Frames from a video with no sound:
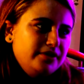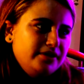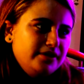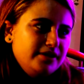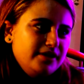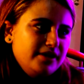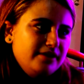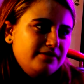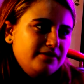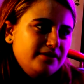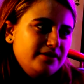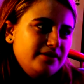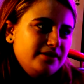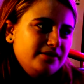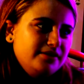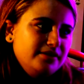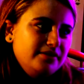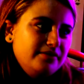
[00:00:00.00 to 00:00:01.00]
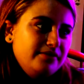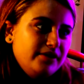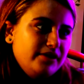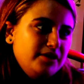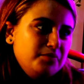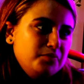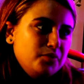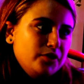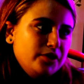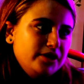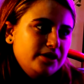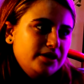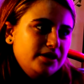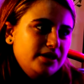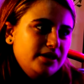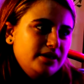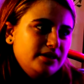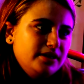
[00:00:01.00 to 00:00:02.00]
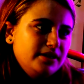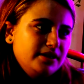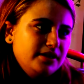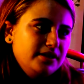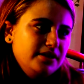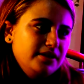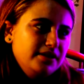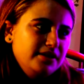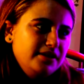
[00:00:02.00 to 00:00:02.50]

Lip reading: and like I feel like that's like very important, and like